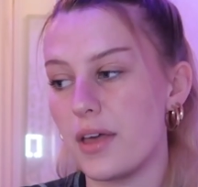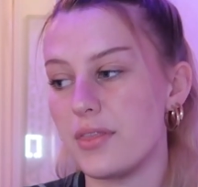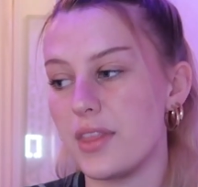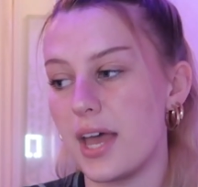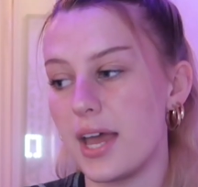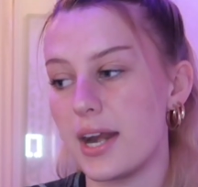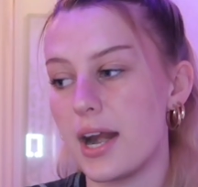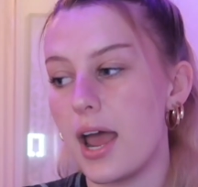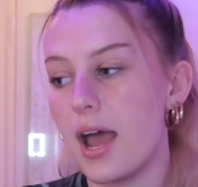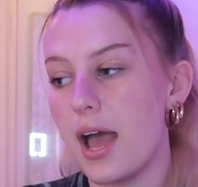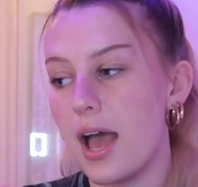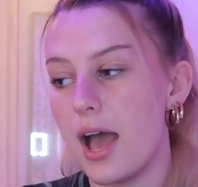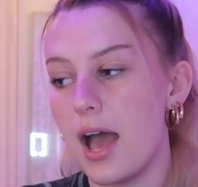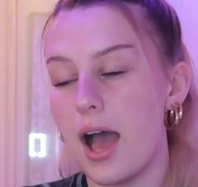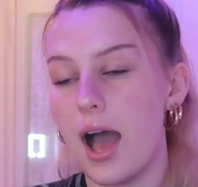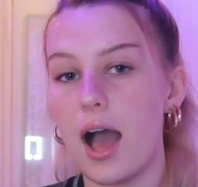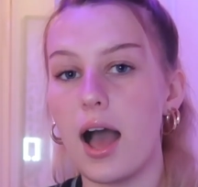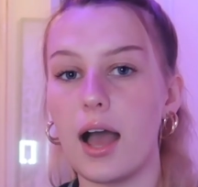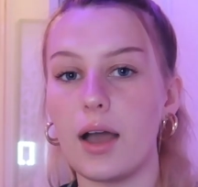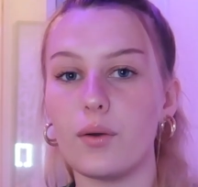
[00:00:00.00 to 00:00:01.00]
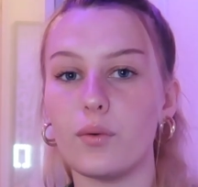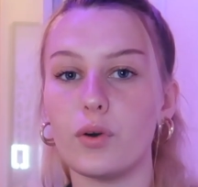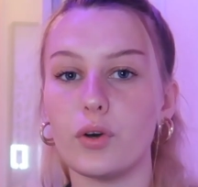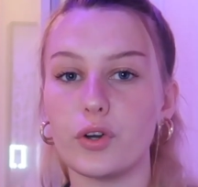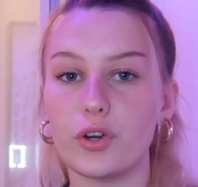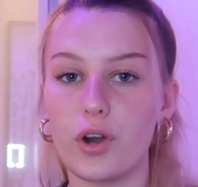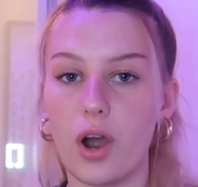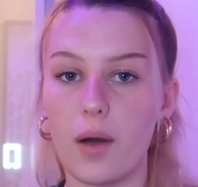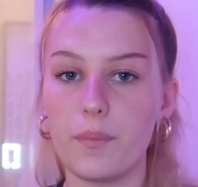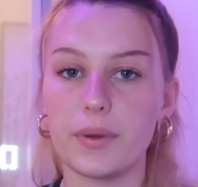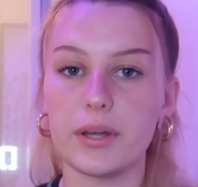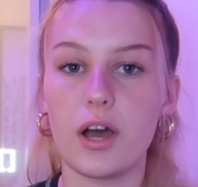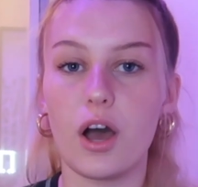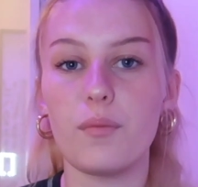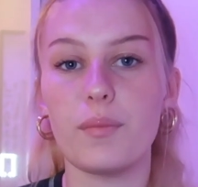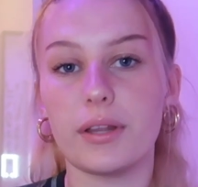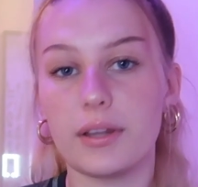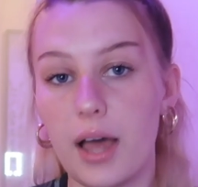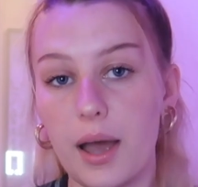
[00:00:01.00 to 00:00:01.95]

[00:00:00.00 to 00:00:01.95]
and then I will crop it on my